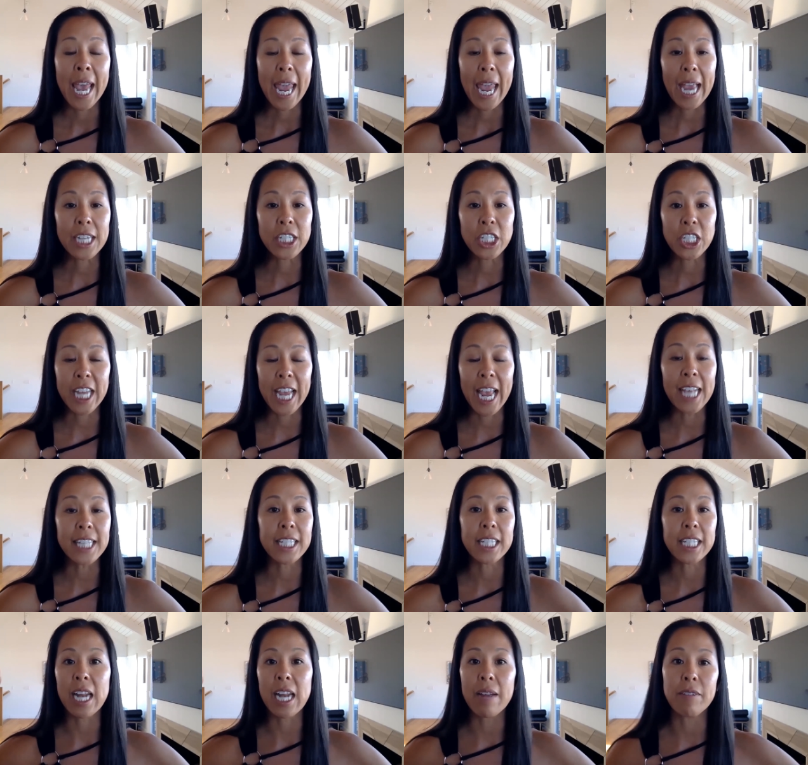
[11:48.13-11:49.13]
And she
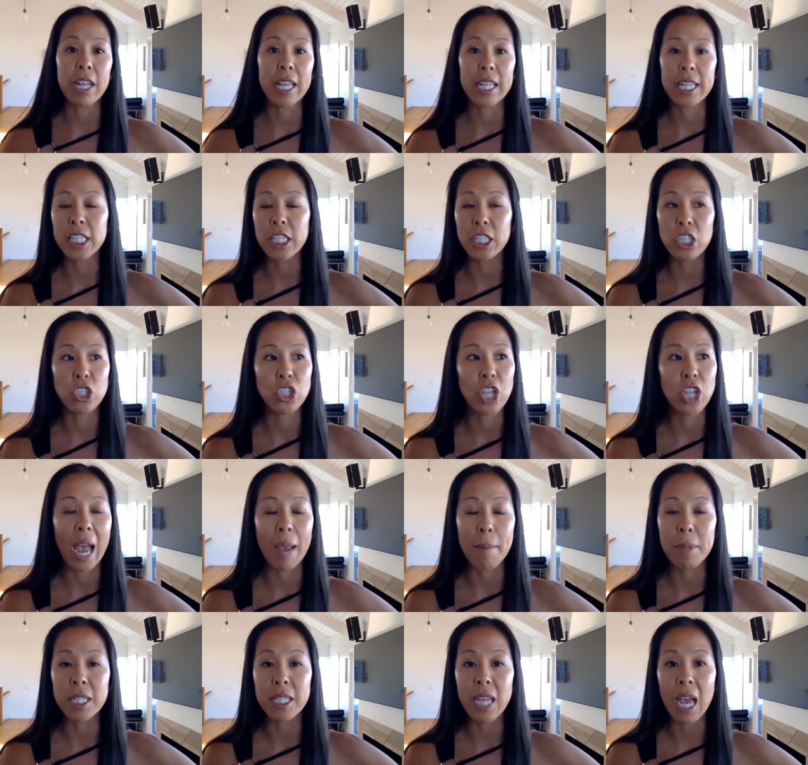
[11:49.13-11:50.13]
hasn't. And it's
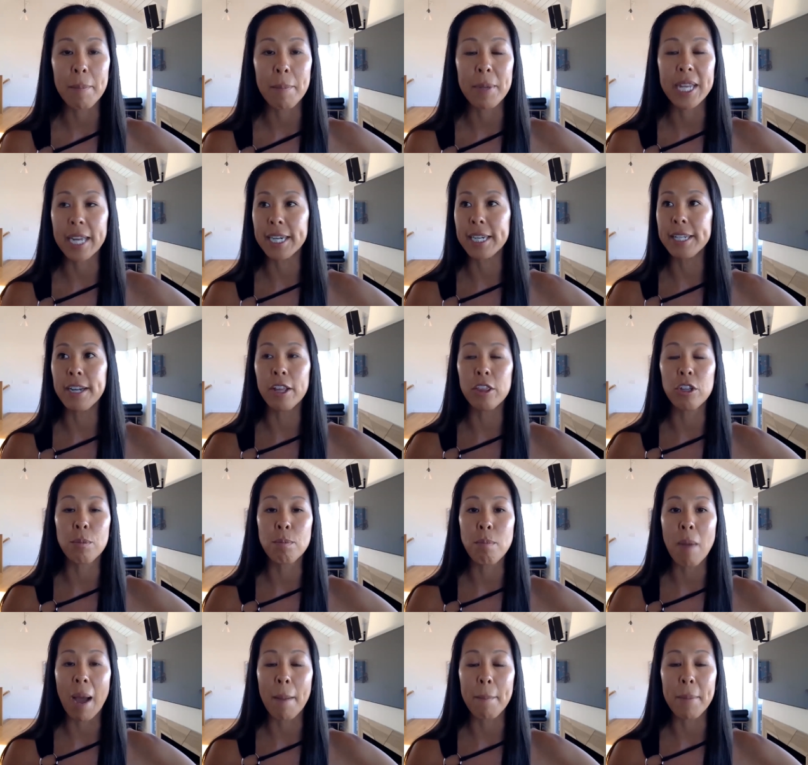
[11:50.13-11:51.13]
time and time again. Another
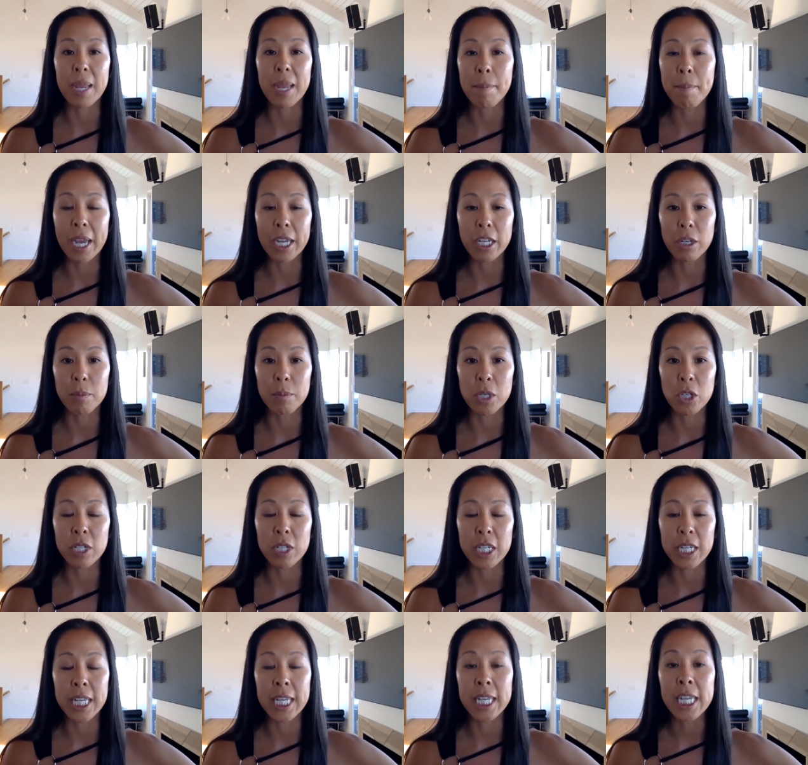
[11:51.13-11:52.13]
mom in my
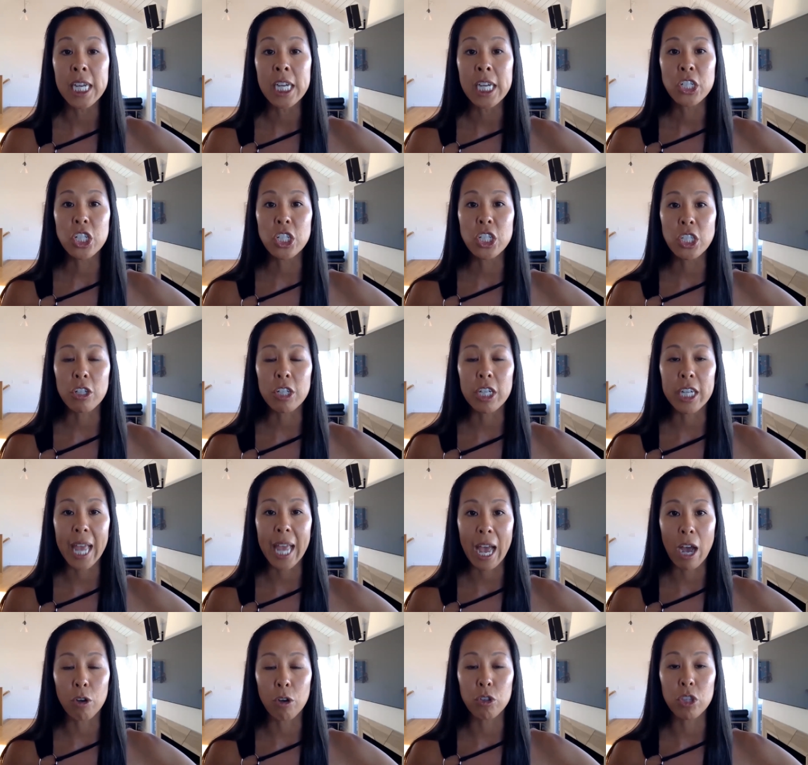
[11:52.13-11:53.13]
community, she started a
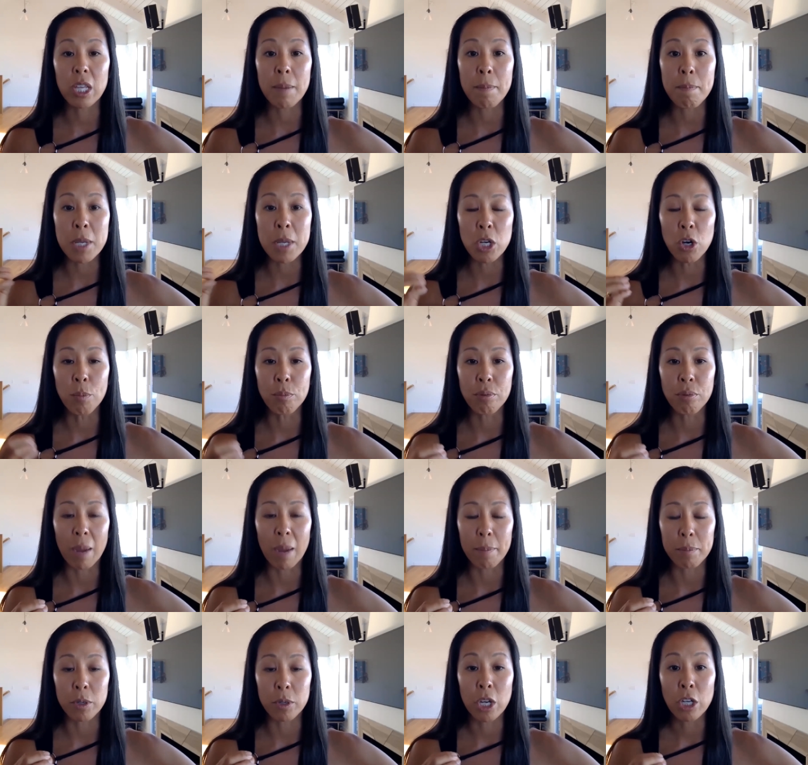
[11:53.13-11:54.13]
healthy meal
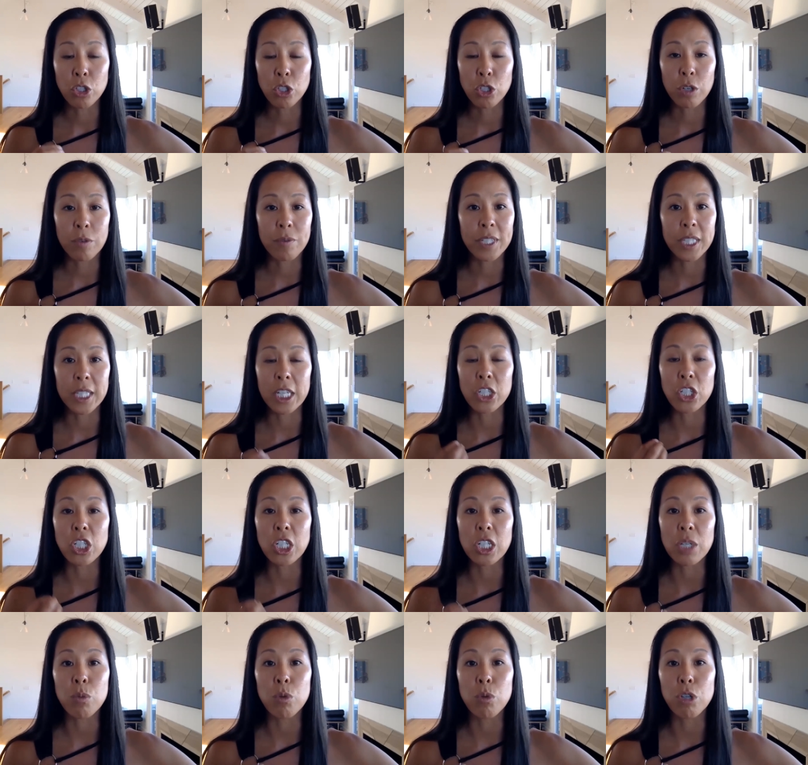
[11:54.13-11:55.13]
prep service, and
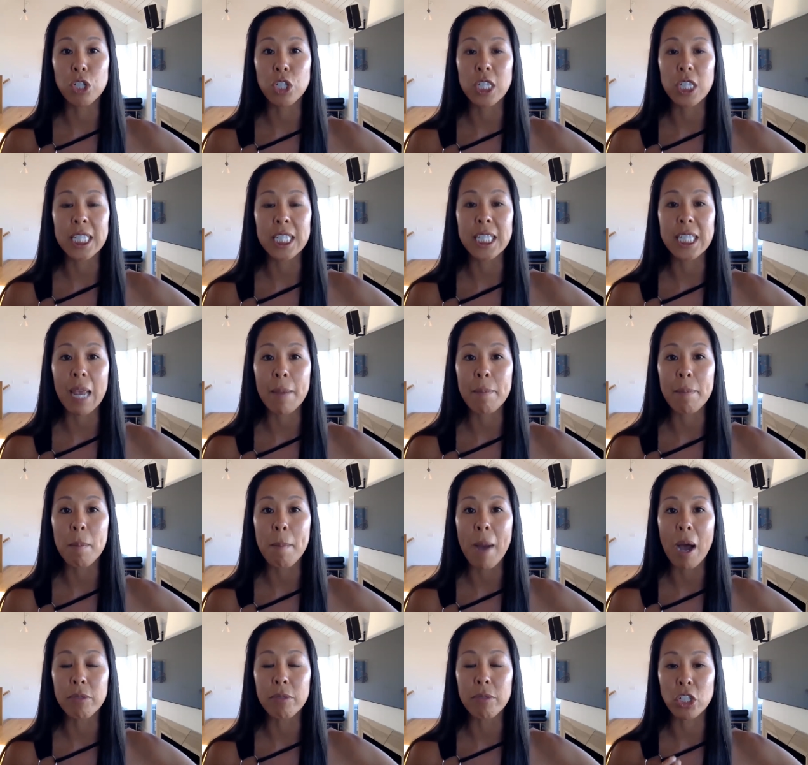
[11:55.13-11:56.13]
she works the same
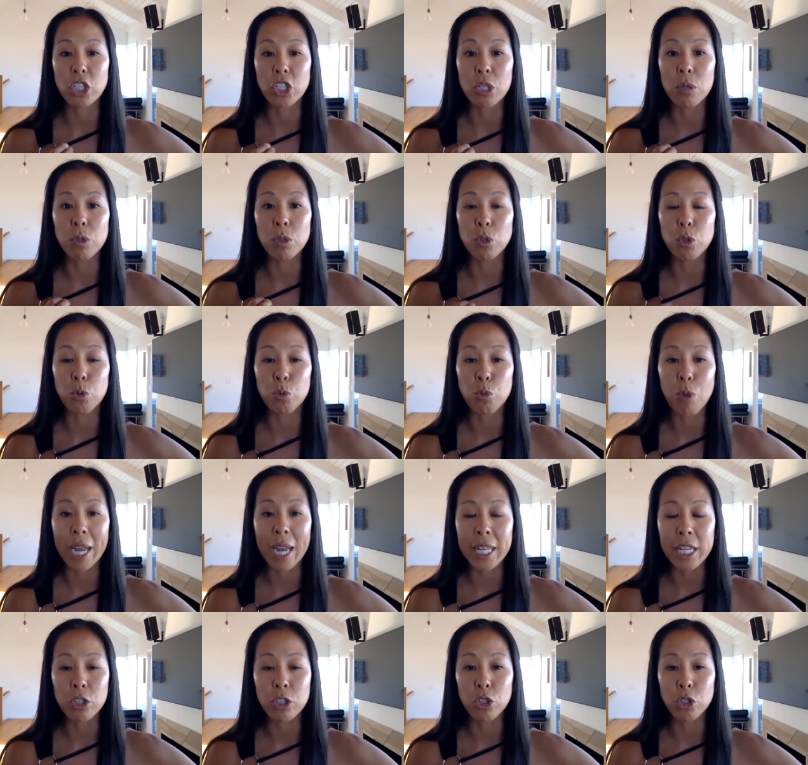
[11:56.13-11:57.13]
amount that she was
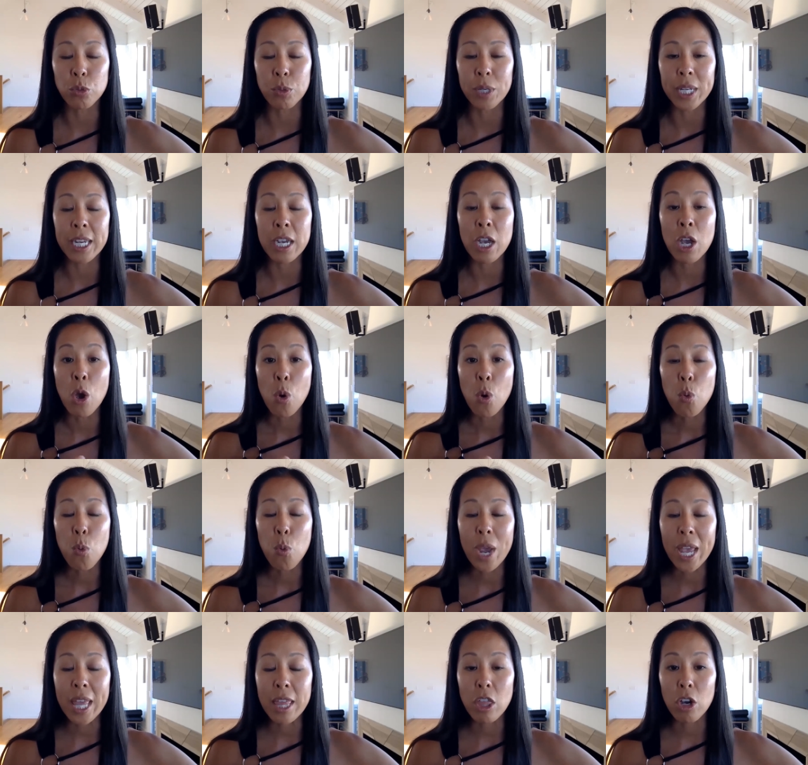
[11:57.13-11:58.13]
already doing
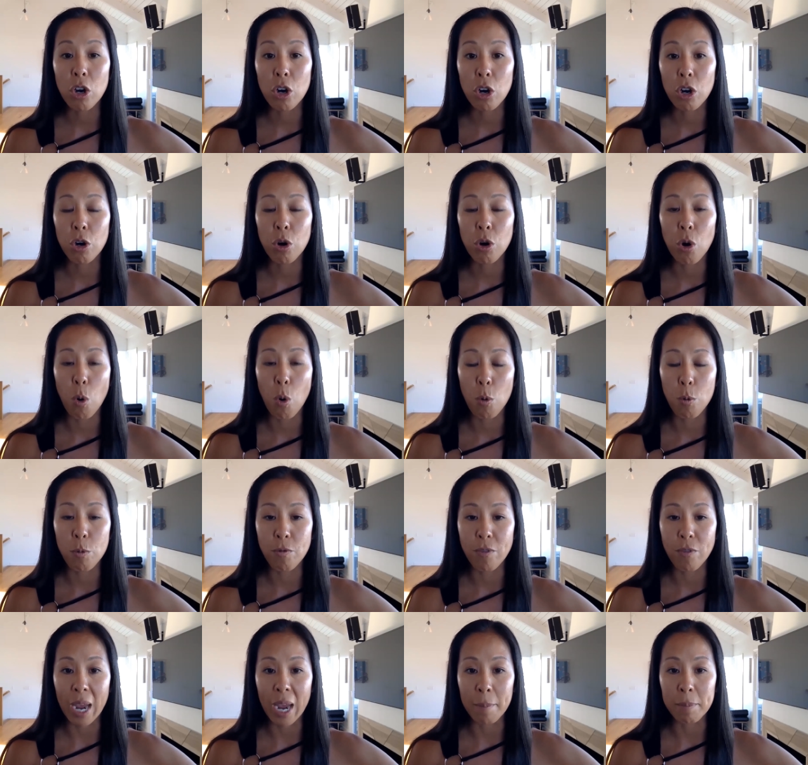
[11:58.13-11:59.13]
with her own
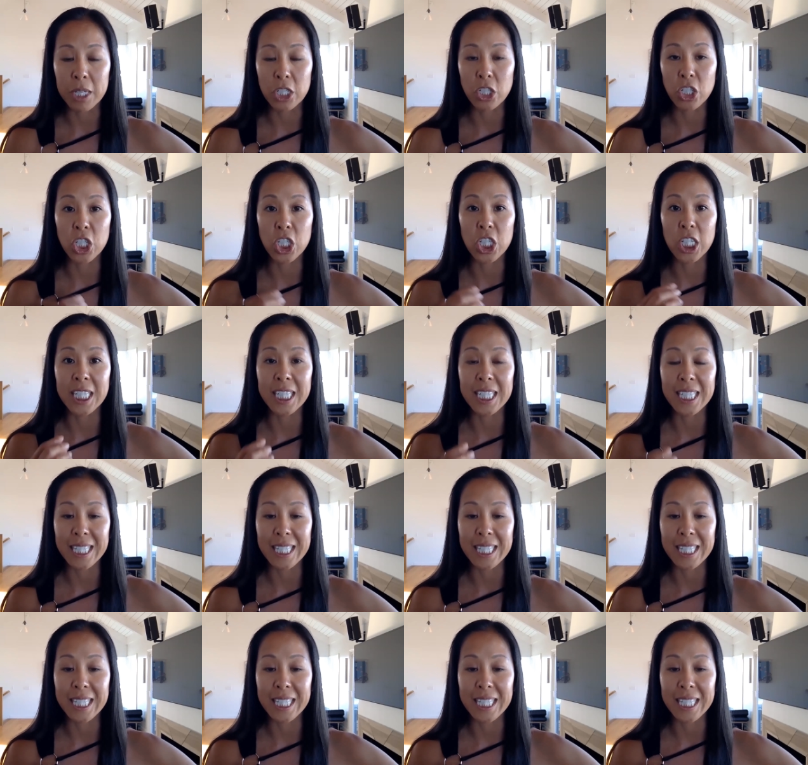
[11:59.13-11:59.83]
family. She just